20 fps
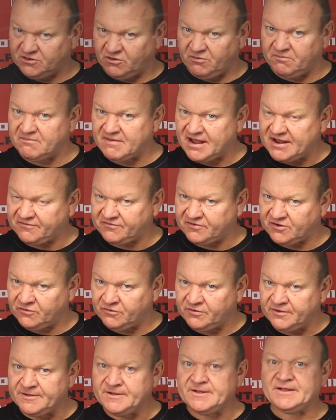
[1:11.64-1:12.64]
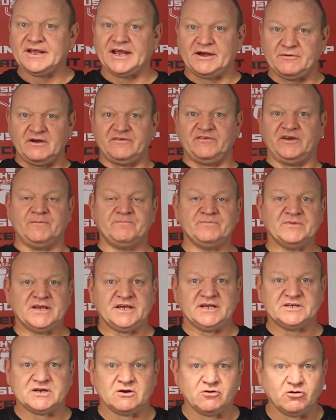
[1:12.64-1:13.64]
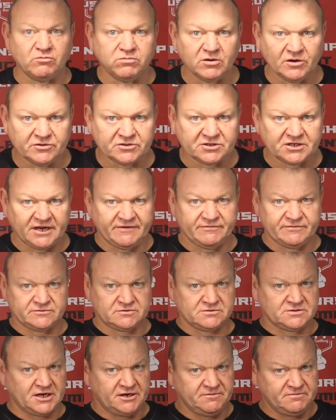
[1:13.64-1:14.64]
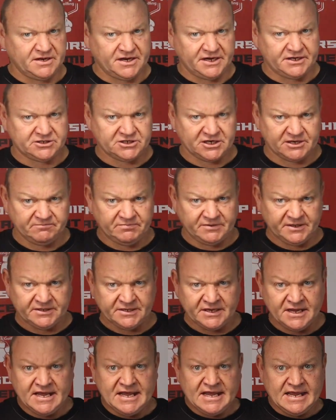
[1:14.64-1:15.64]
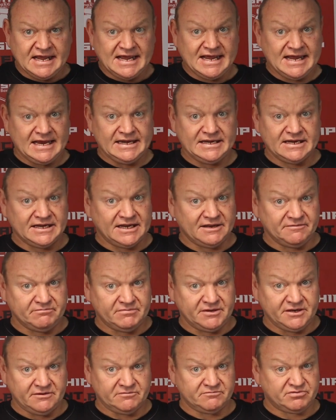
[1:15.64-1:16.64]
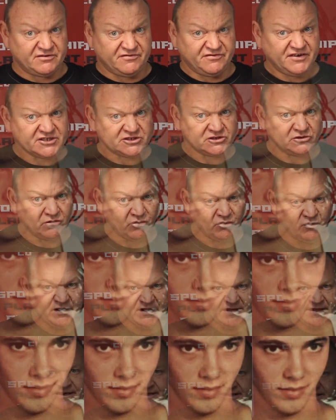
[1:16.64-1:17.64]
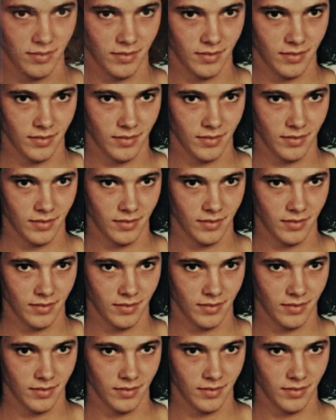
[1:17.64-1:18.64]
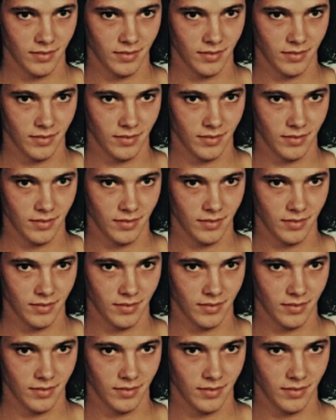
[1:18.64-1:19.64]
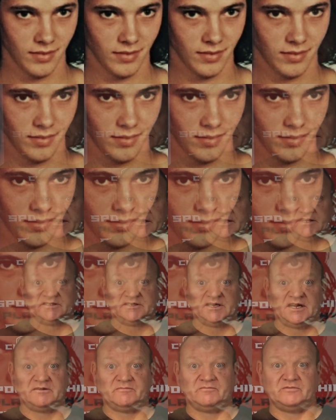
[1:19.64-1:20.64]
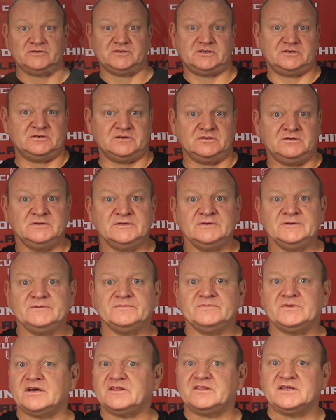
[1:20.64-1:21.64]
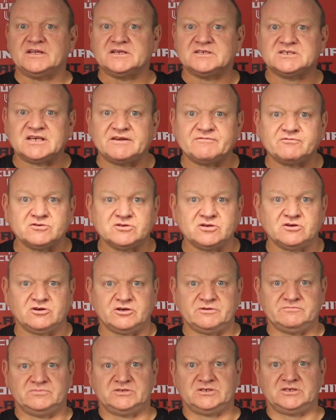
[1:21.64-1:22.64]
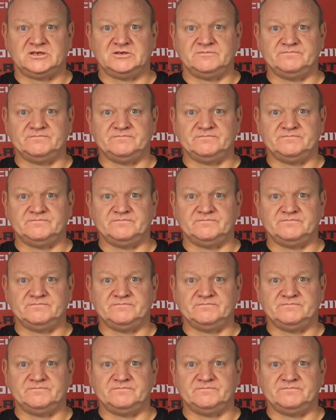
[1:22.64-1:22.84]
not Matthew. However, his uncle Blue Stevens was ABA champion and an unbeaten professional. Yeah, and his dad wasn't too bad either. In fact, his dad was, I think, several times